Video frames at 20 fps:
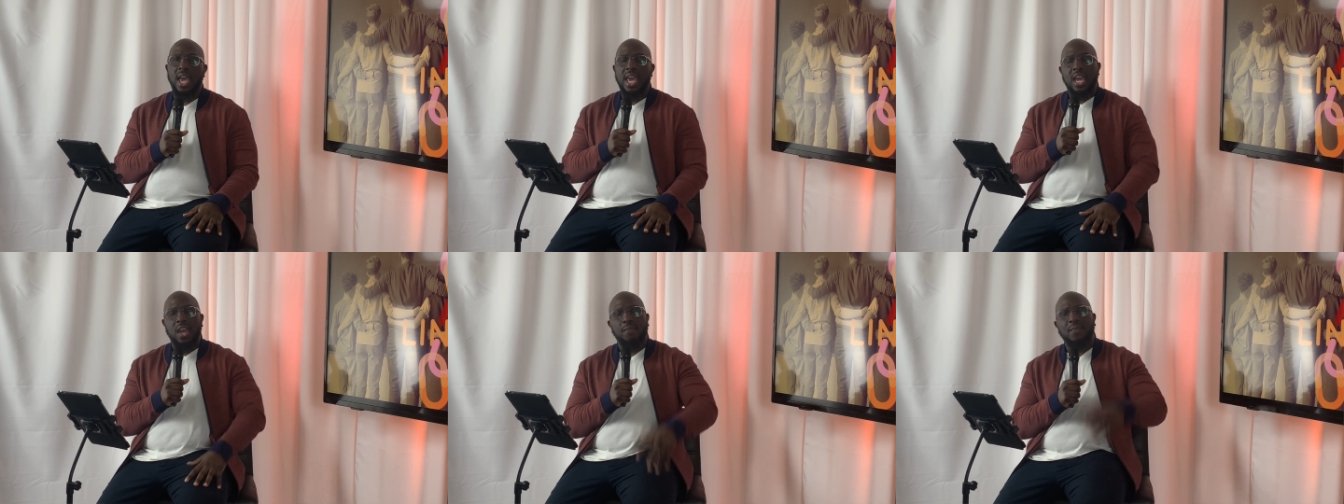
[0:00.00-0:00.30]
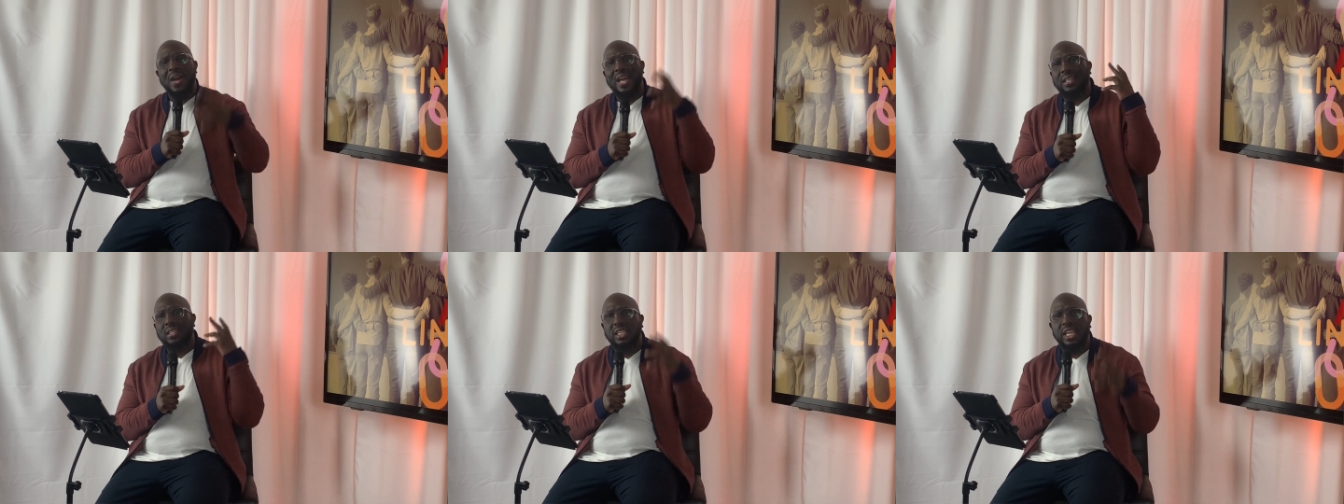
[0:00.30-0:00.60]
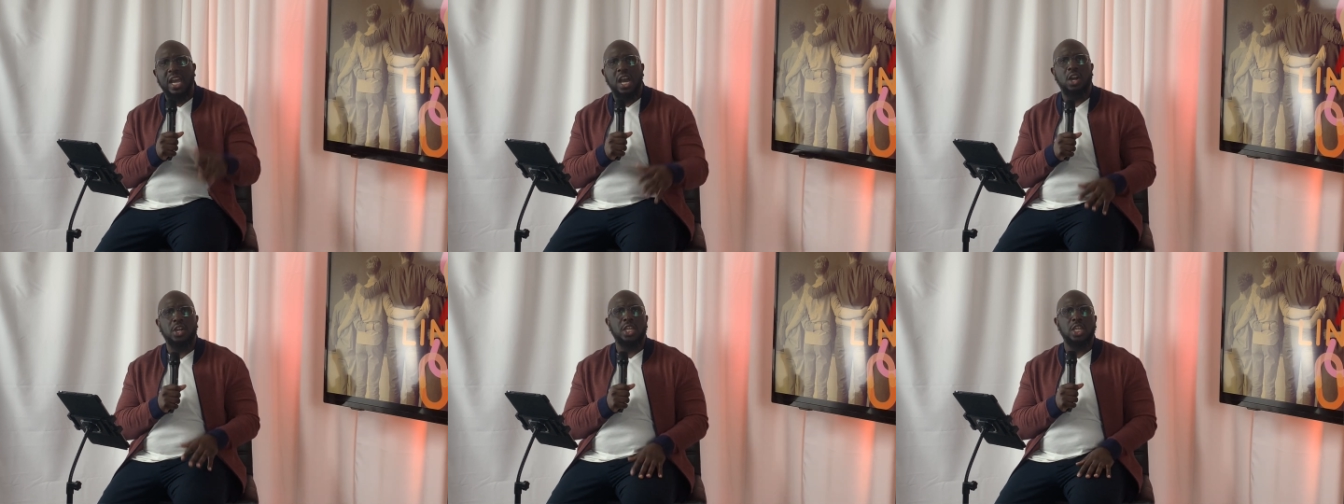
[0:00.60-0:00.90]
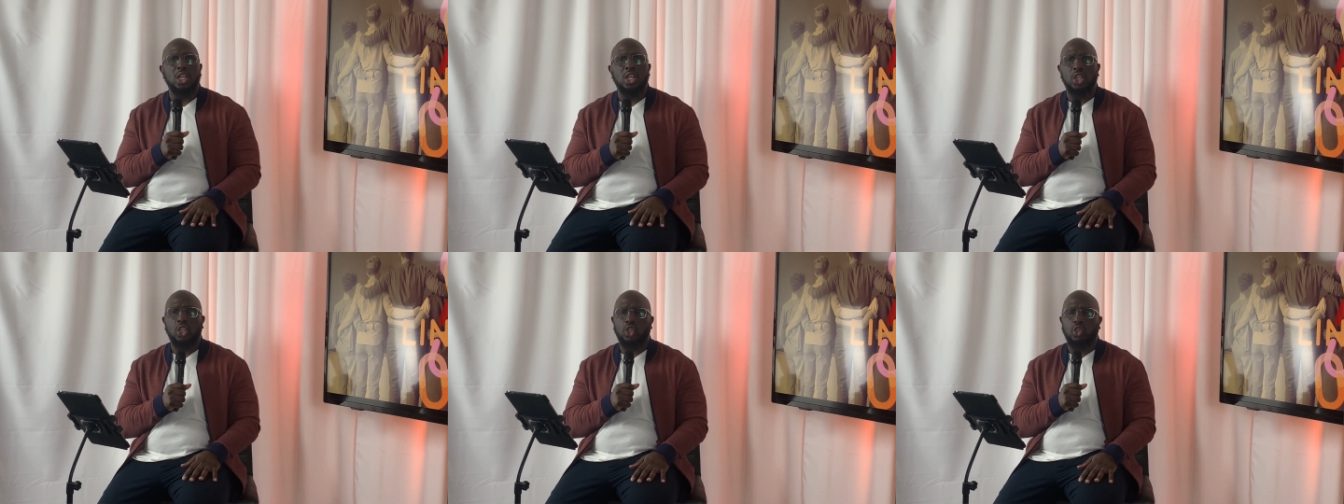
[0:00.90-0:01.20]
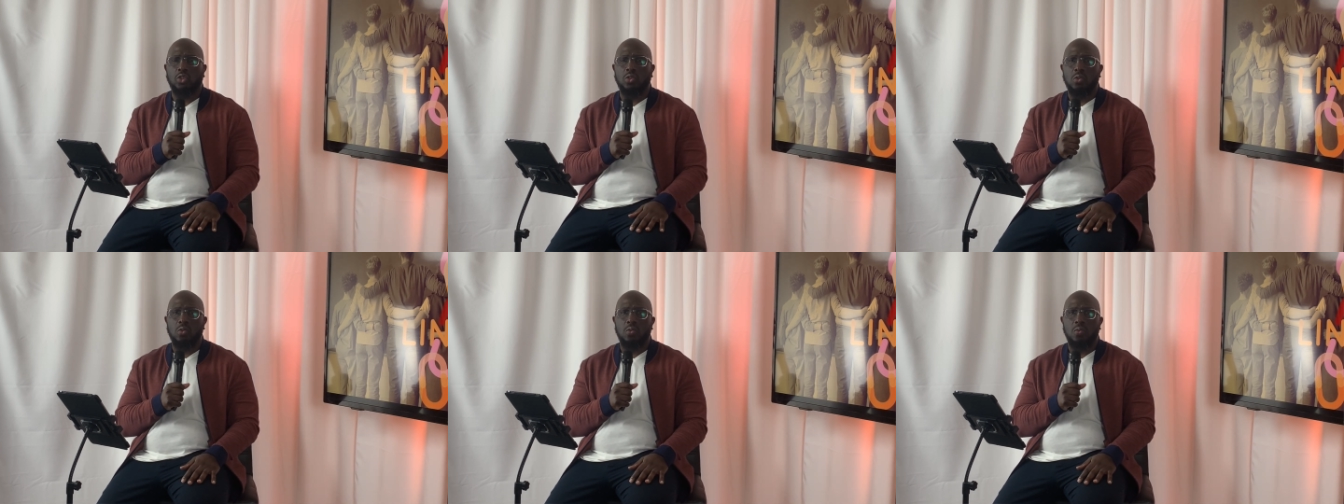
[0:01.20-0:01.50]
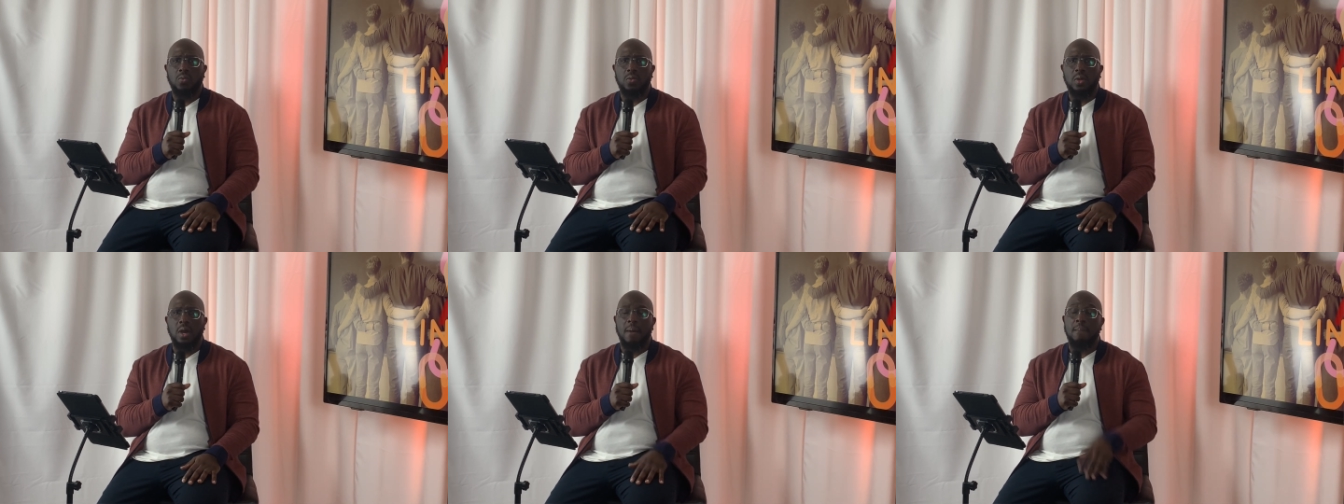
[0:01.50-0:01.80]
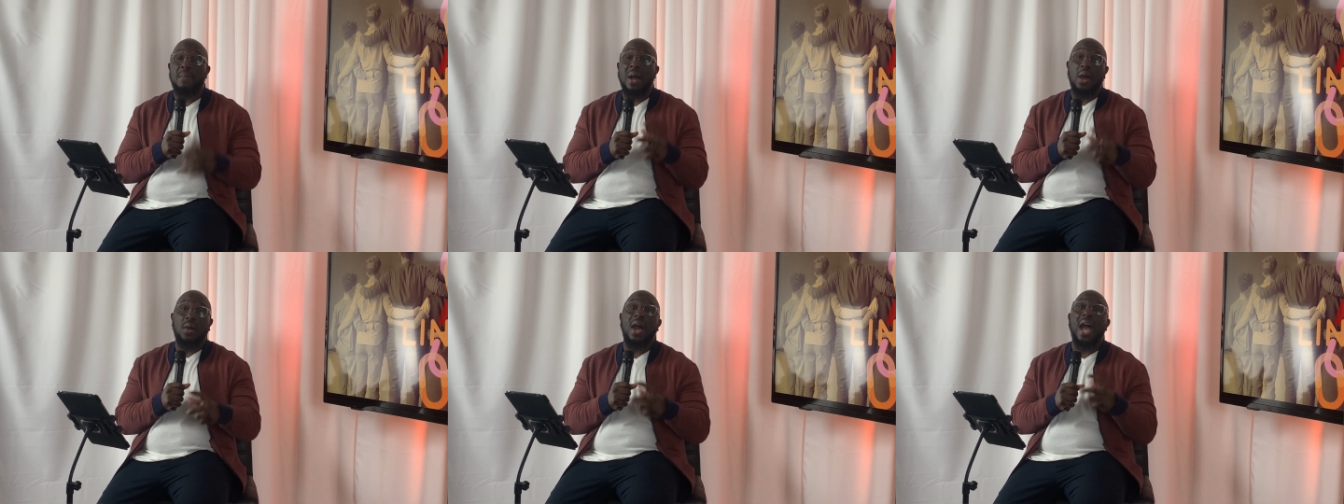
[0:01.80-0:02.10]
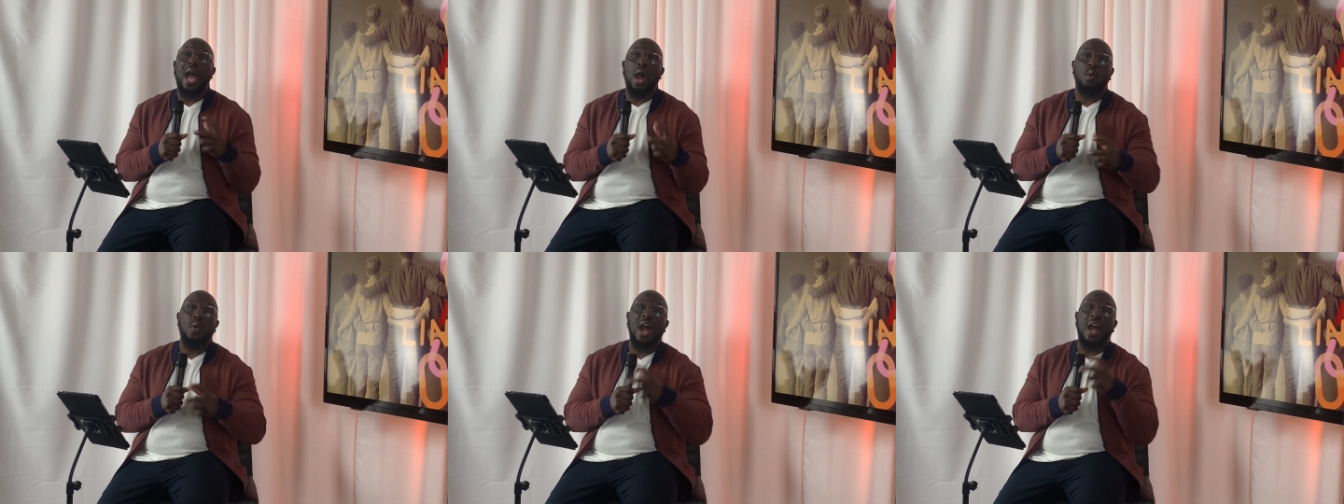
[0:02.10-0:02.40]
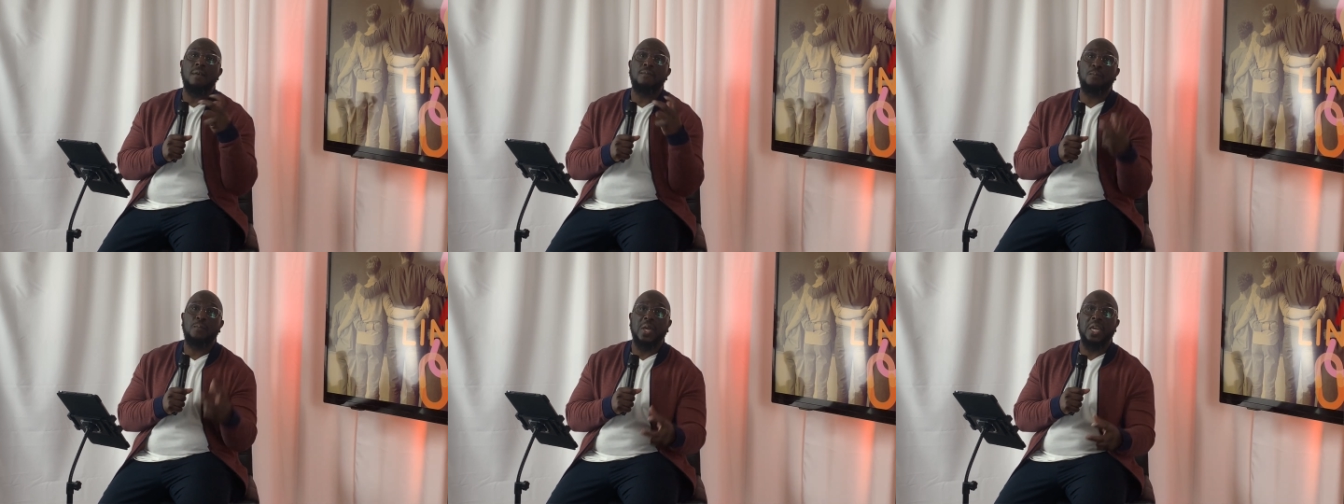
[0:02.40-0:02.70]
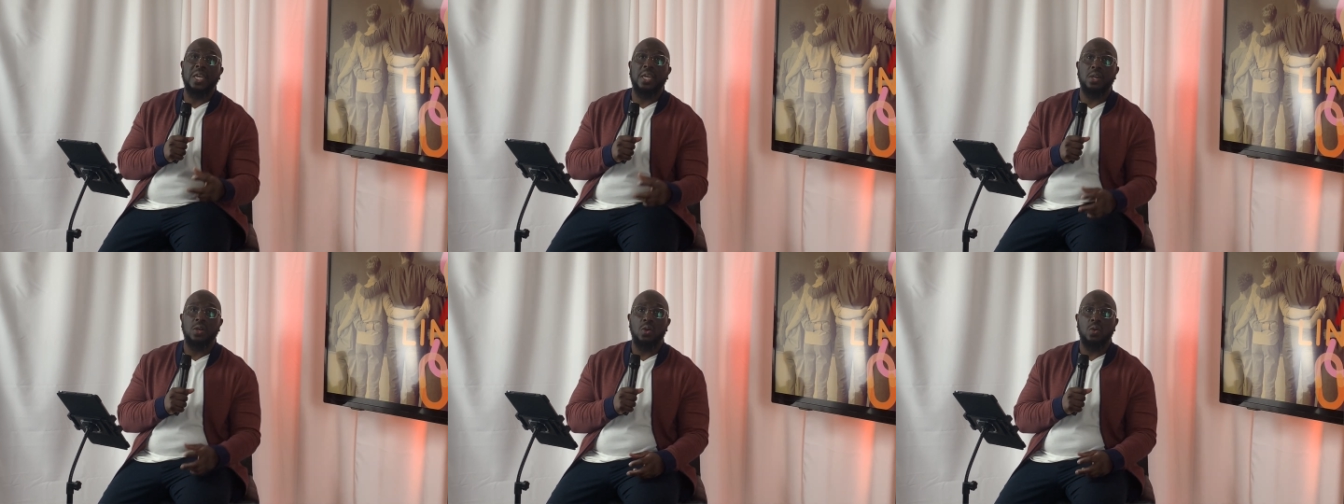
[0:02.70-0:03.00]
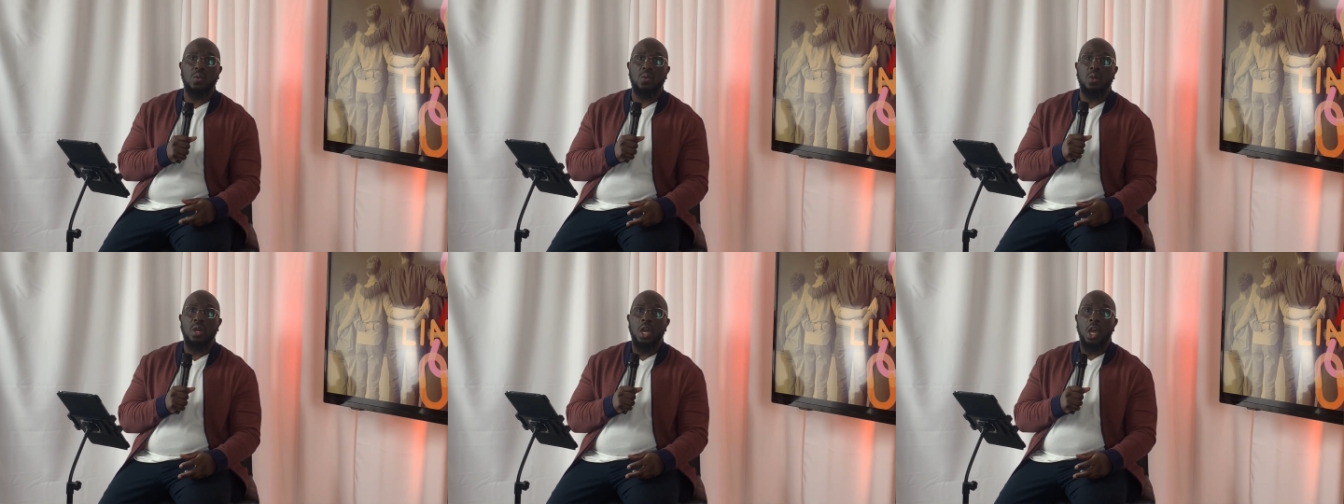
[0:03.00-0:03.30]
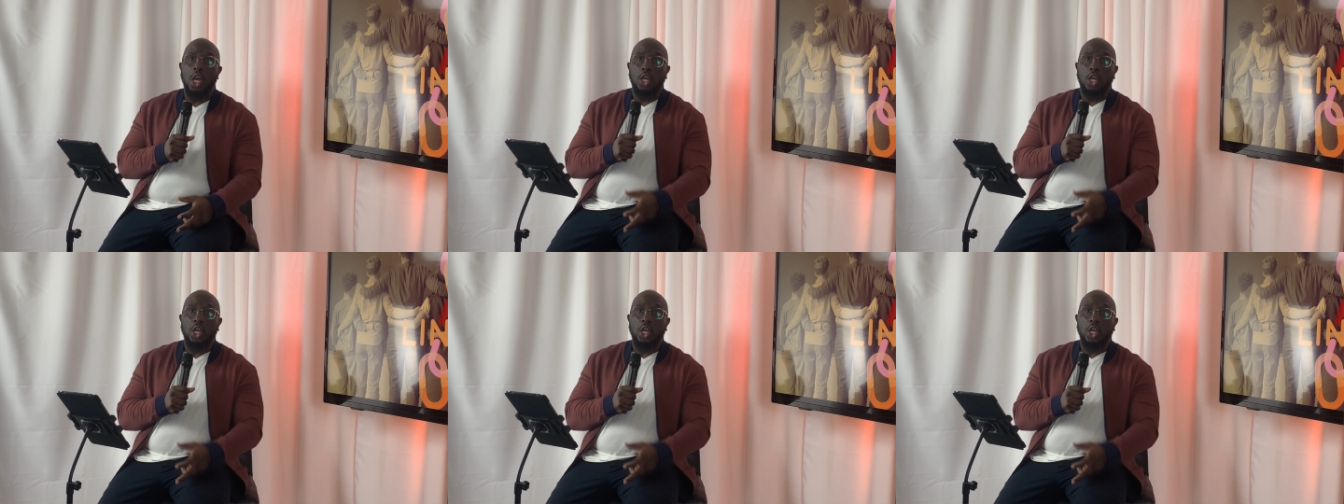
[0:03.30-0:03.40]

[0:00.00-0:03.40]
If I tell you the truth about how I feel,